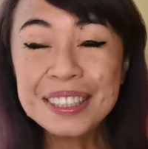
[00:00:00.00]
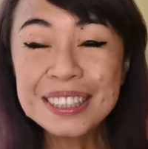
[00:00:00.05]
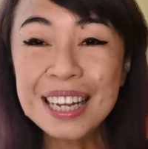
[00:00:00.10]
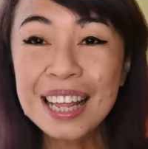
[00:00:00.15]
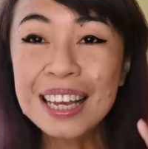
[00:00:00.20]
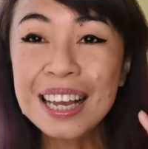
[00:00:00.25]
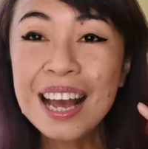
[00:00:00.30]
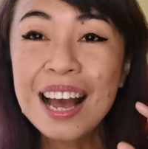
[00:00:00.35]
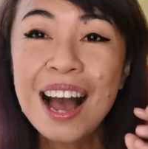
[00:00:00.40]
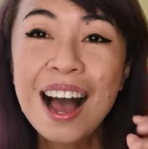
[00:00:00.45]
It's
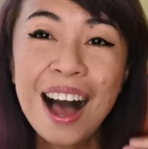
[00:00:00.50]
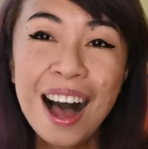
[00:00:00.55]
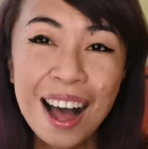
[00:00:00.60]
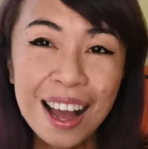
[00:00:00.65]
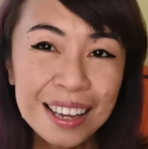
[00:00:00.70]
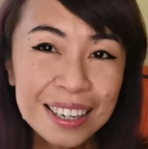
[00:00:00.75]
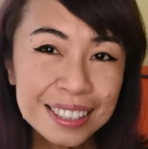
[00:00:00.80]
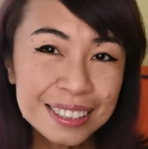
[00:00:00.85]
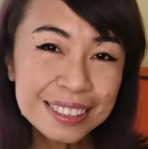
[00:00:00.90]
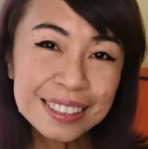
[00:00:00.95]
like,
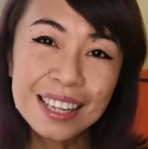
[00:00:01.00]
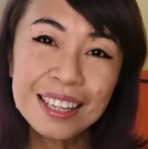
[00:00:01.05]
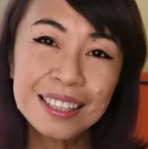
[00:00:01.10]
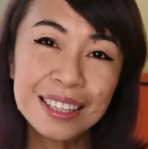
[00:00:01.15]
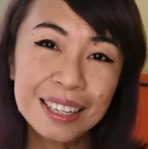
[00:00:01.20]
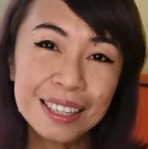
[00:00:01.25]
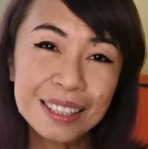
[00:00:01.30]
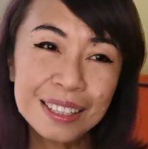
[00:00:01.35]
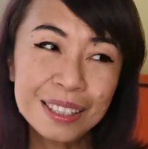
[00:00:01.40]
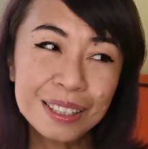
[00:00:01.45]
I understand
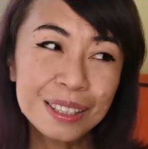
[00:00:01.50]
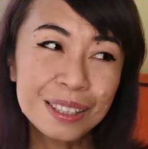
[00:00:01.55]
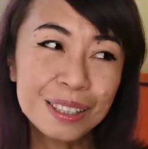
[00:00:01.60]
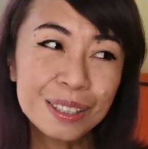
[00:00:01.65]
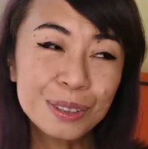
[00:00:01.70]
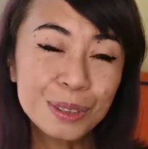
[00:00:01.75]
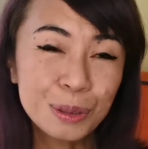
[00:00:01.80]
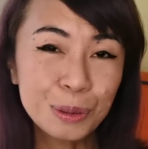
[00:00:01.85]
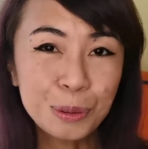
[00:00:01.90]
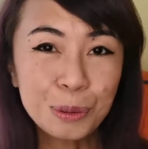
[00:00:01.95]
that
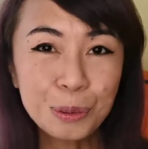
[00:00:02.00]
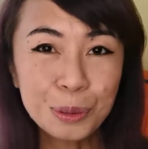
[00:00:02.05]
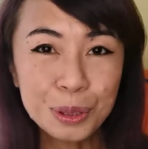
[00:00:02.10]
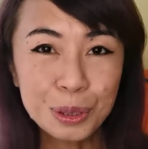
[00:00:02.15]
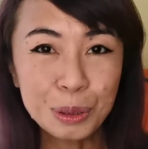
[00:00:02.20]
the school